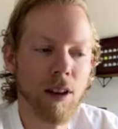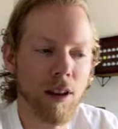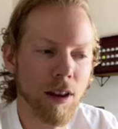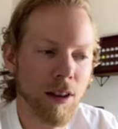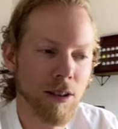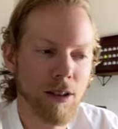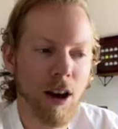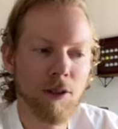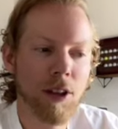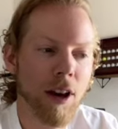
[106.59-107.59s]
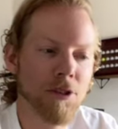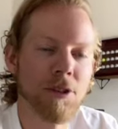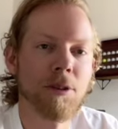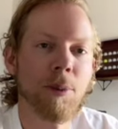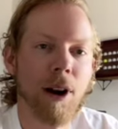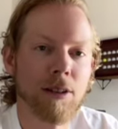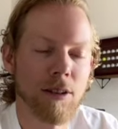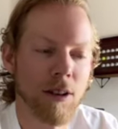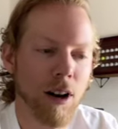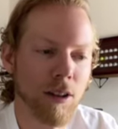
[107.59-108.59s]
In the convocation to Boston
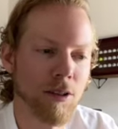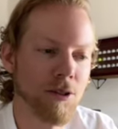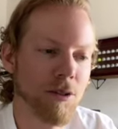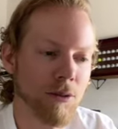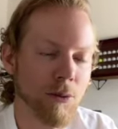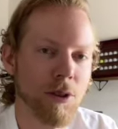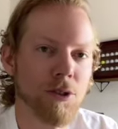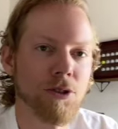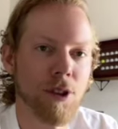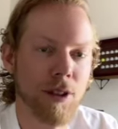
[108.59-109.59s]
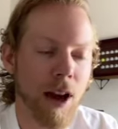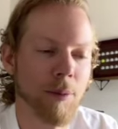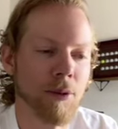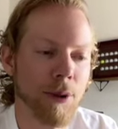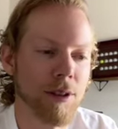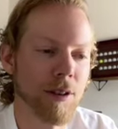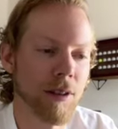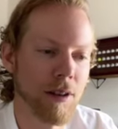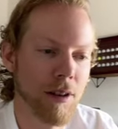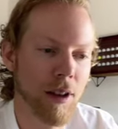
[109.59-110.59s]
College, which just happened
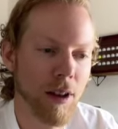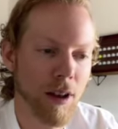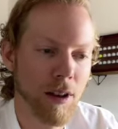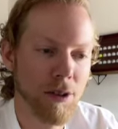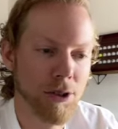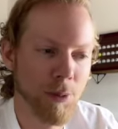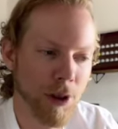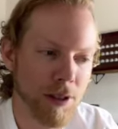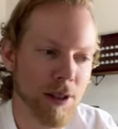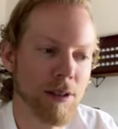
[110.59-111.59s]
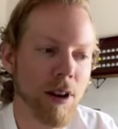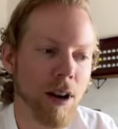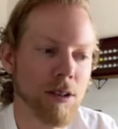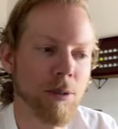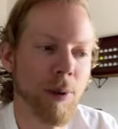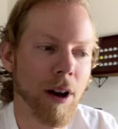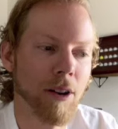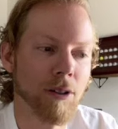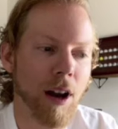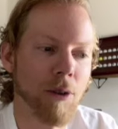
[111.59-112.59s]
recently, Springsteen talks
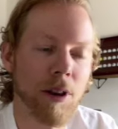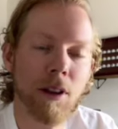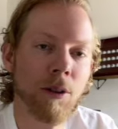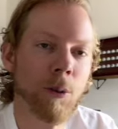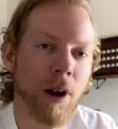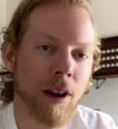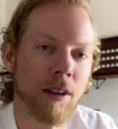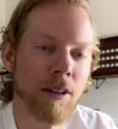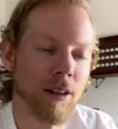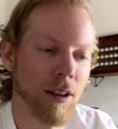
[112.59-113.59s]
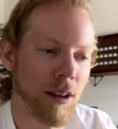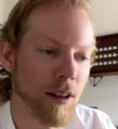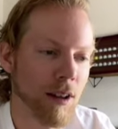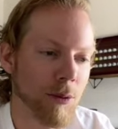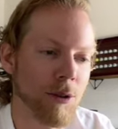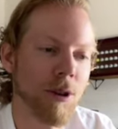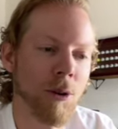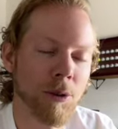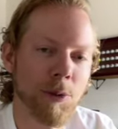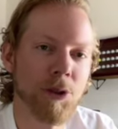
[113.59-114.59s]
about how either way, he was going
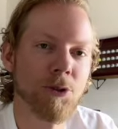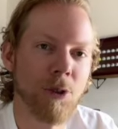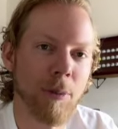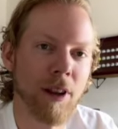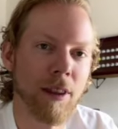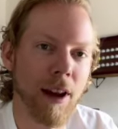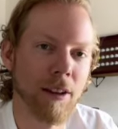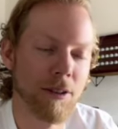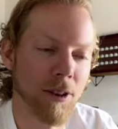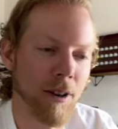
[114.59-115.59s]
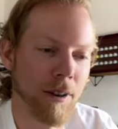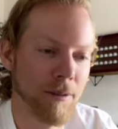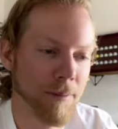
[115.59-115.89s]
to be strumming that guitar,